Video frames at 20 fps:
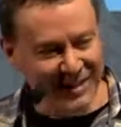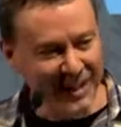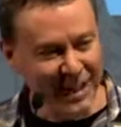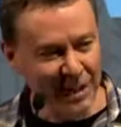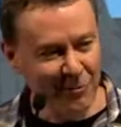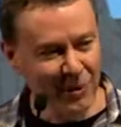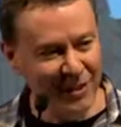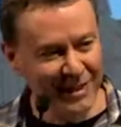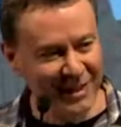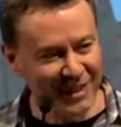
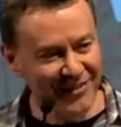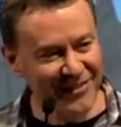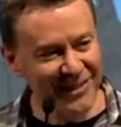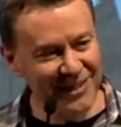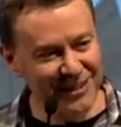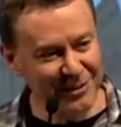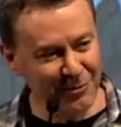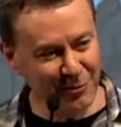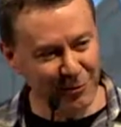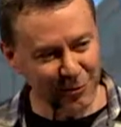And we get
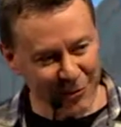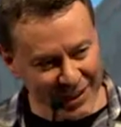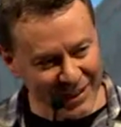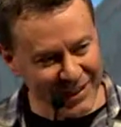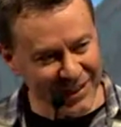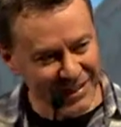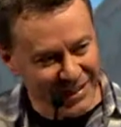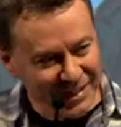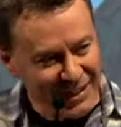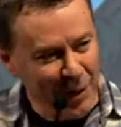this
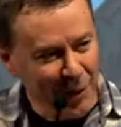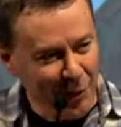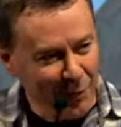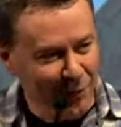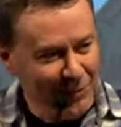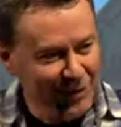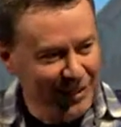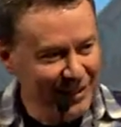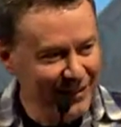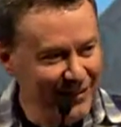feeling,
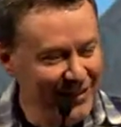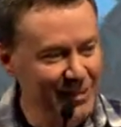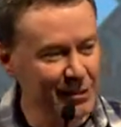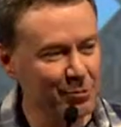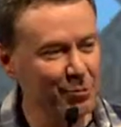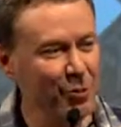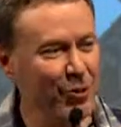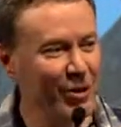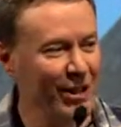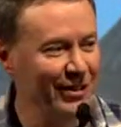hopefully, at this
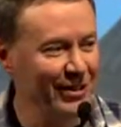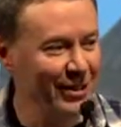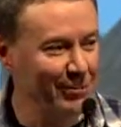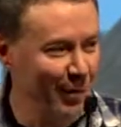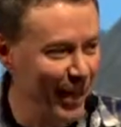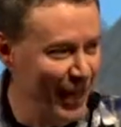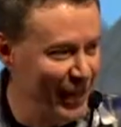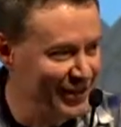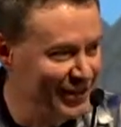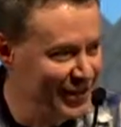point in the
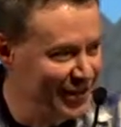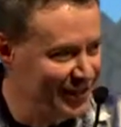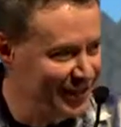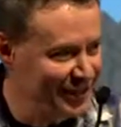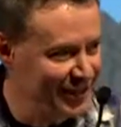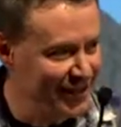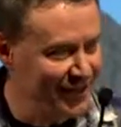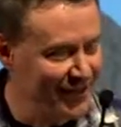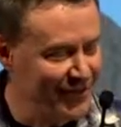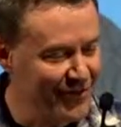passage
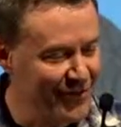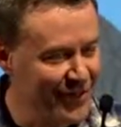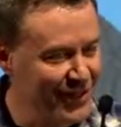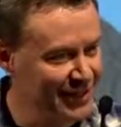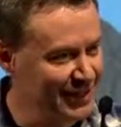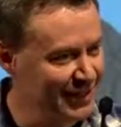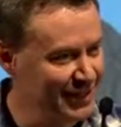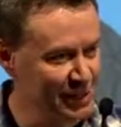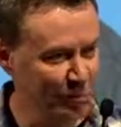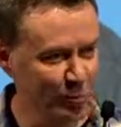that this
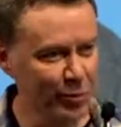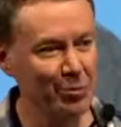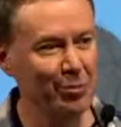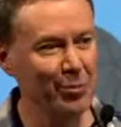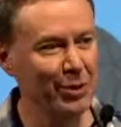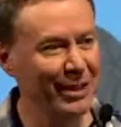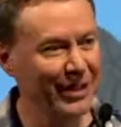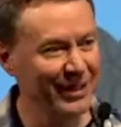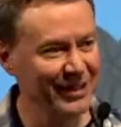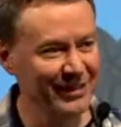is a
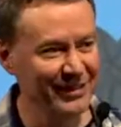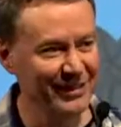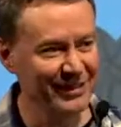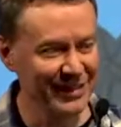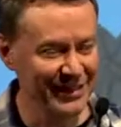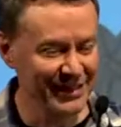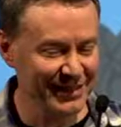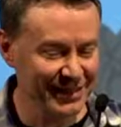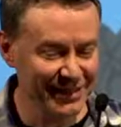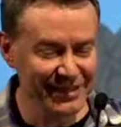repeat.
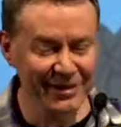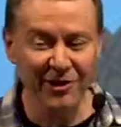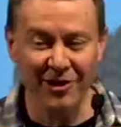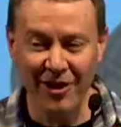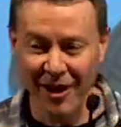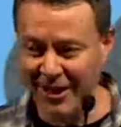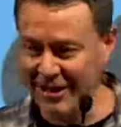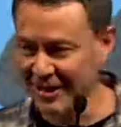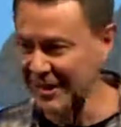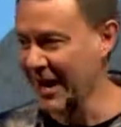This is
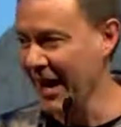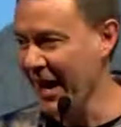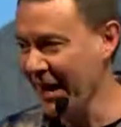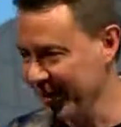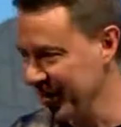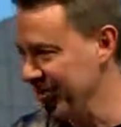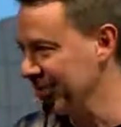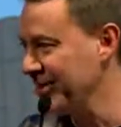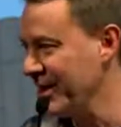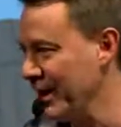like
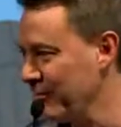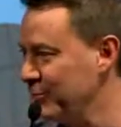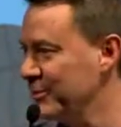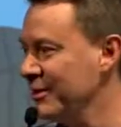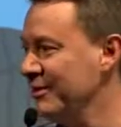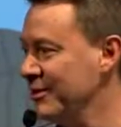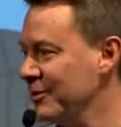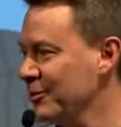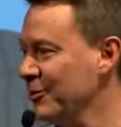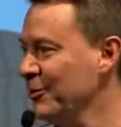Acts chapter
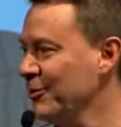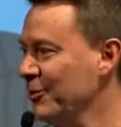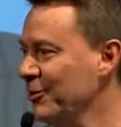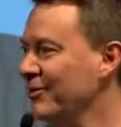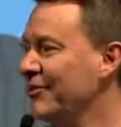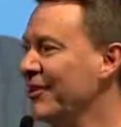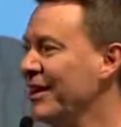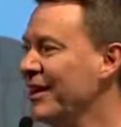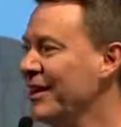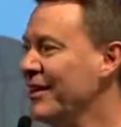2.
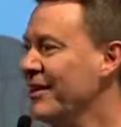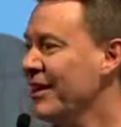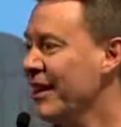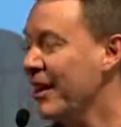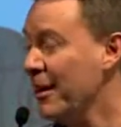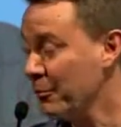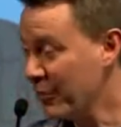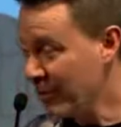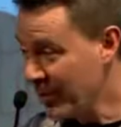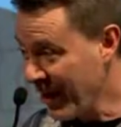A
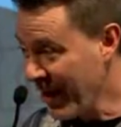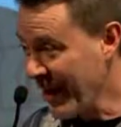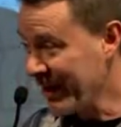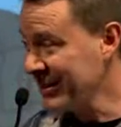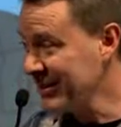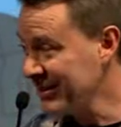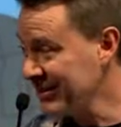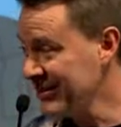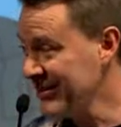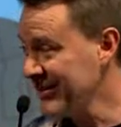
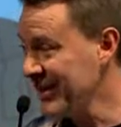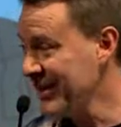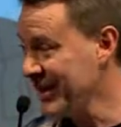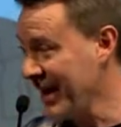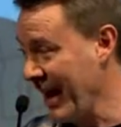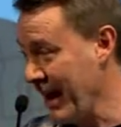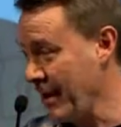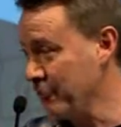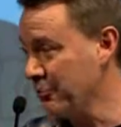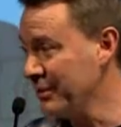miraculous thing
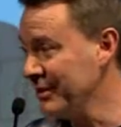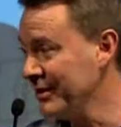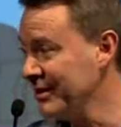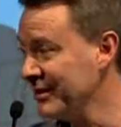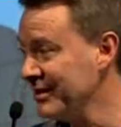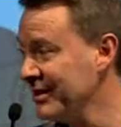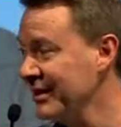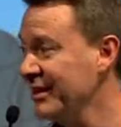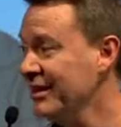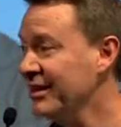
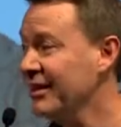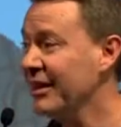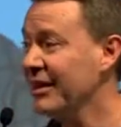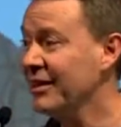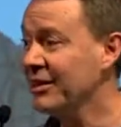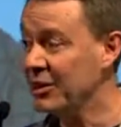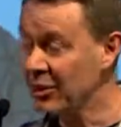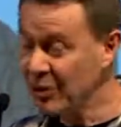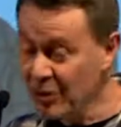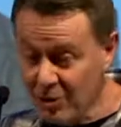happens, a
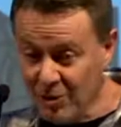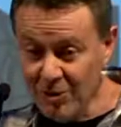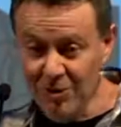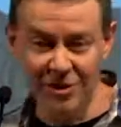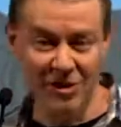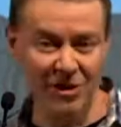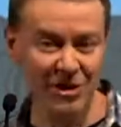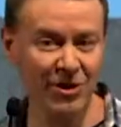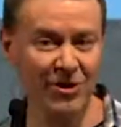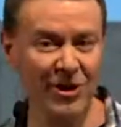
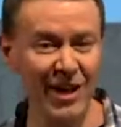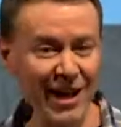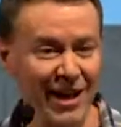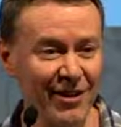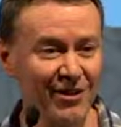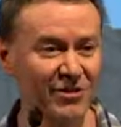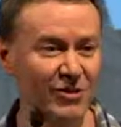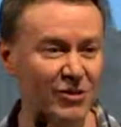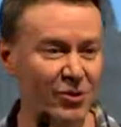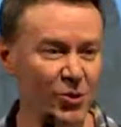huge crowd
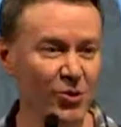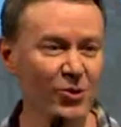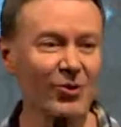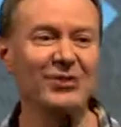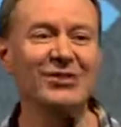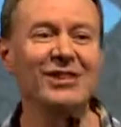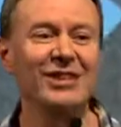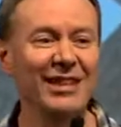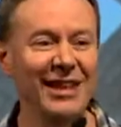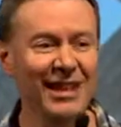is drawn
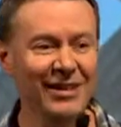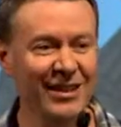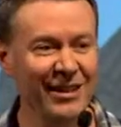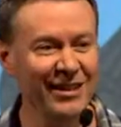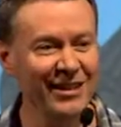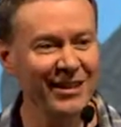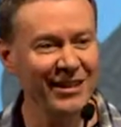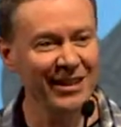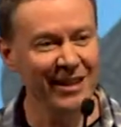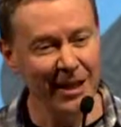together,
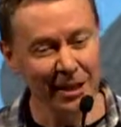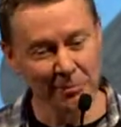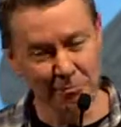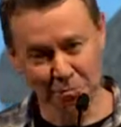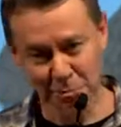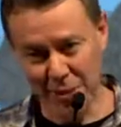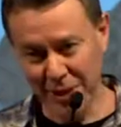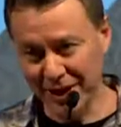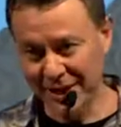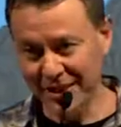and
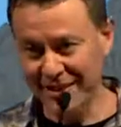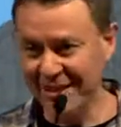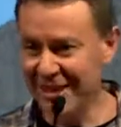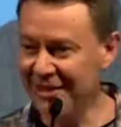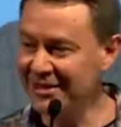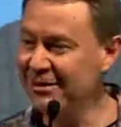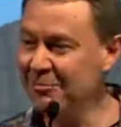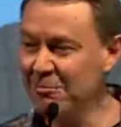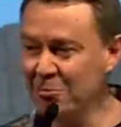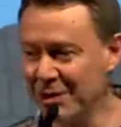Peter
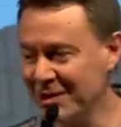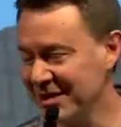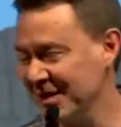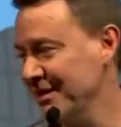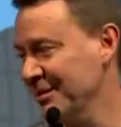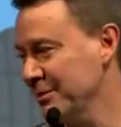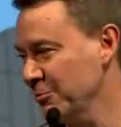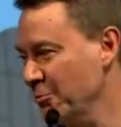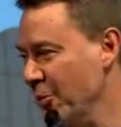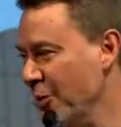doesn't miss
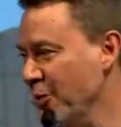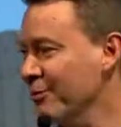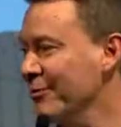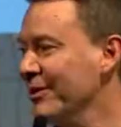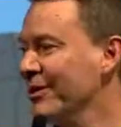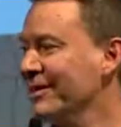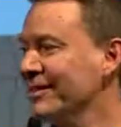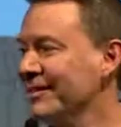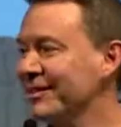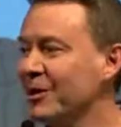his
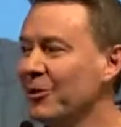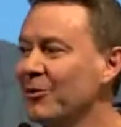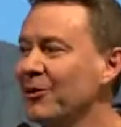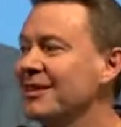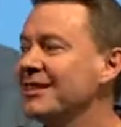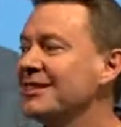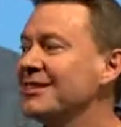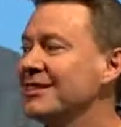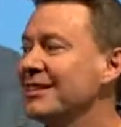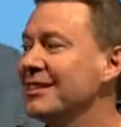moment. And so he
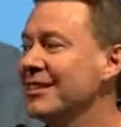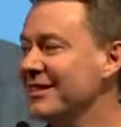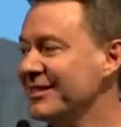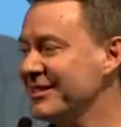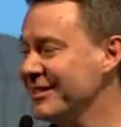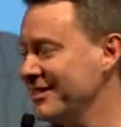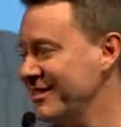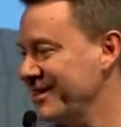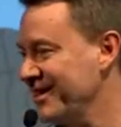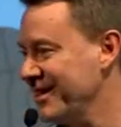
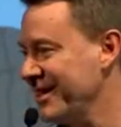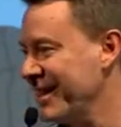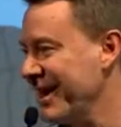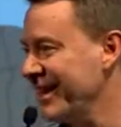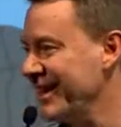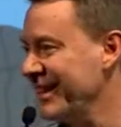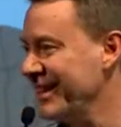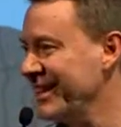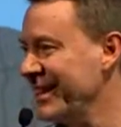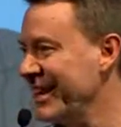seizes the
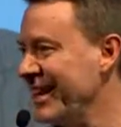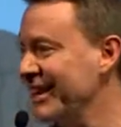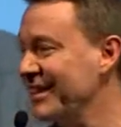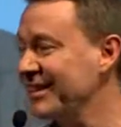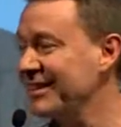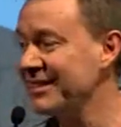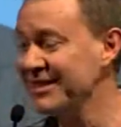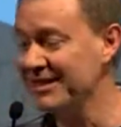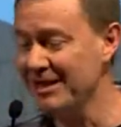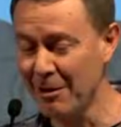day again and
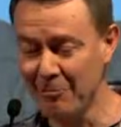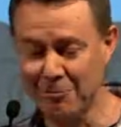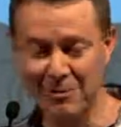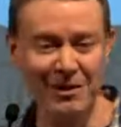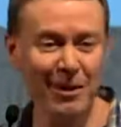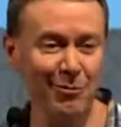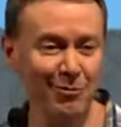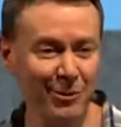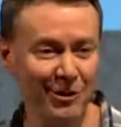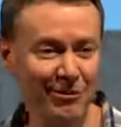steps
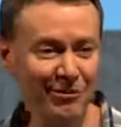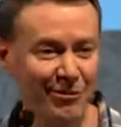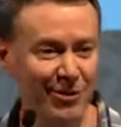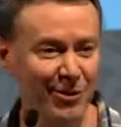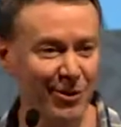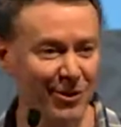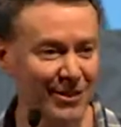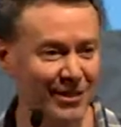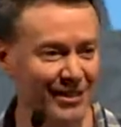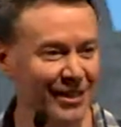up in
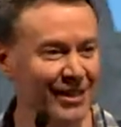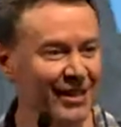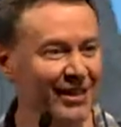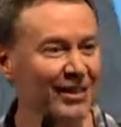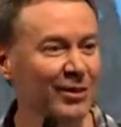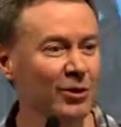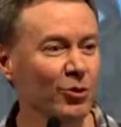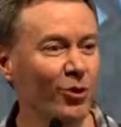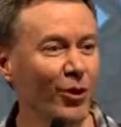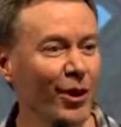verse
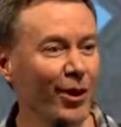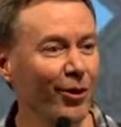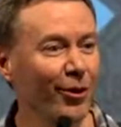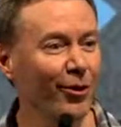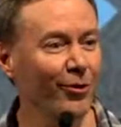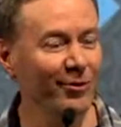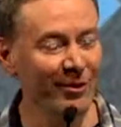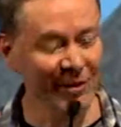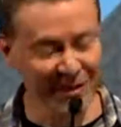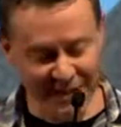
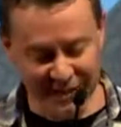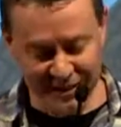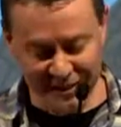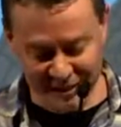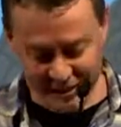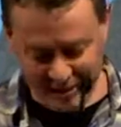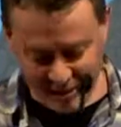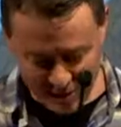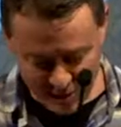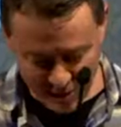12
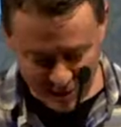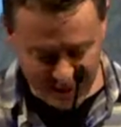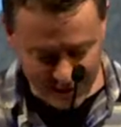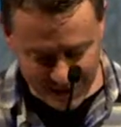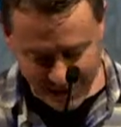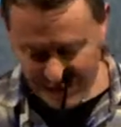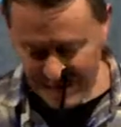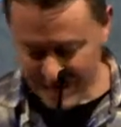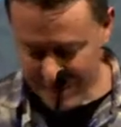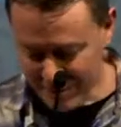to
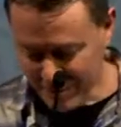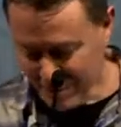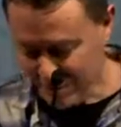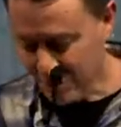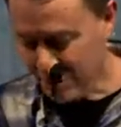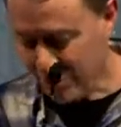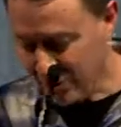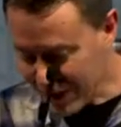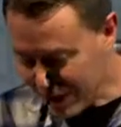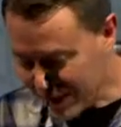
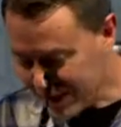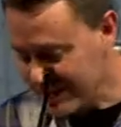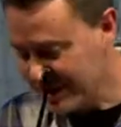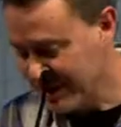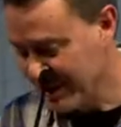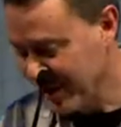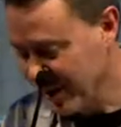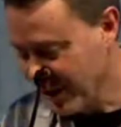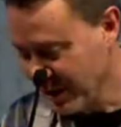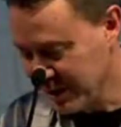preach the
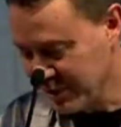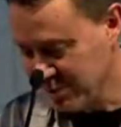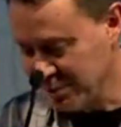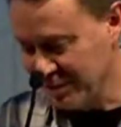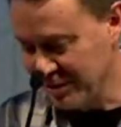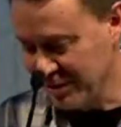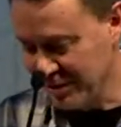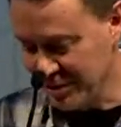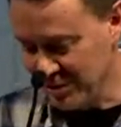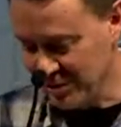
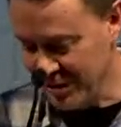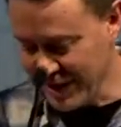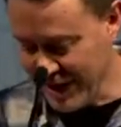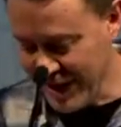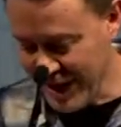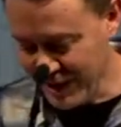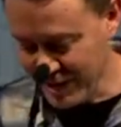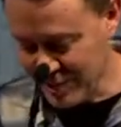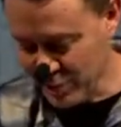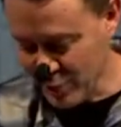gospel, to
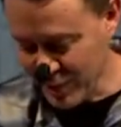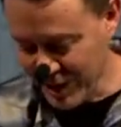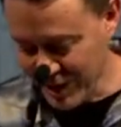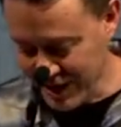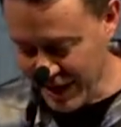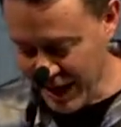announce what is